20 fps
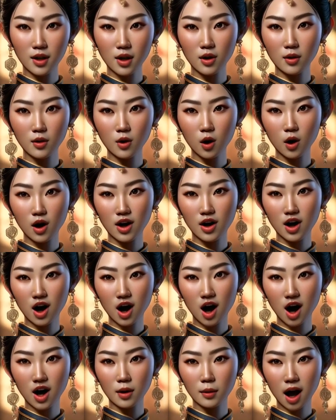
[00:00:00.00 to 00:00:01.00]
The Royal
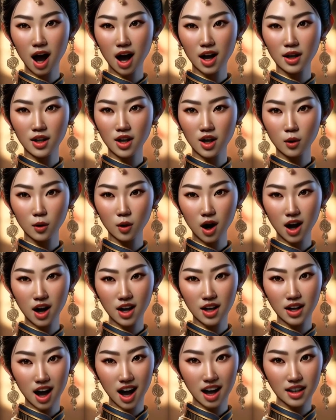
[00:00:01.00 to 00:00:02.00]
Han Palace
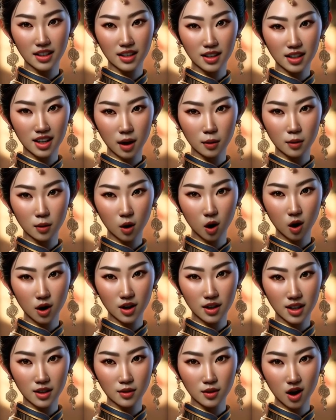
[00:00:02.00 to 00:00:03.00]
recognizes the
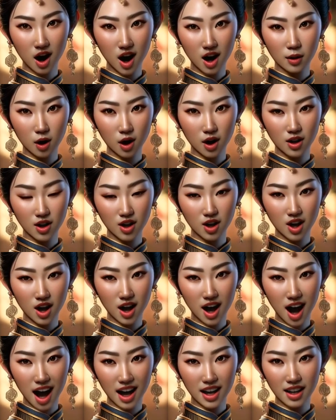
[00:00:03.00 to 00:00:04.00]
importance of Han
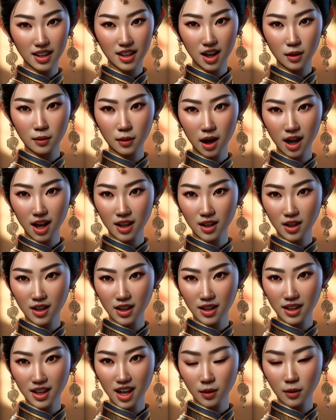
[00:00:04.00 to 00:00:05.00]
culture and is committed
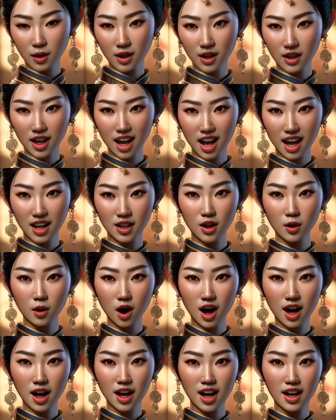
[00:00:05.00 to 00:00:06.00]
to seamlessly
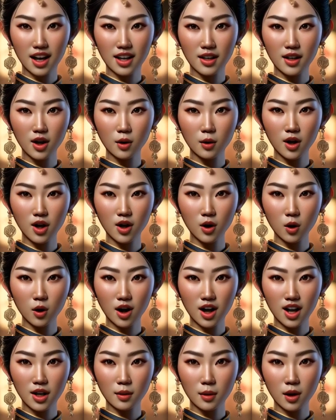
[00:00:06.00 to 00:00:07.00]
integrating it into the
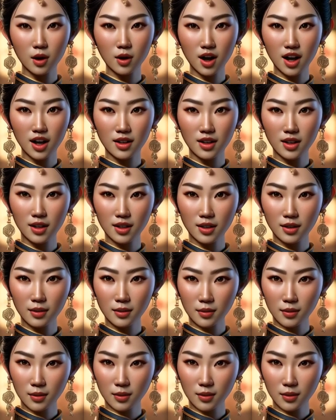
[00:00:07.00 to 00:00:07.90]
resort experience.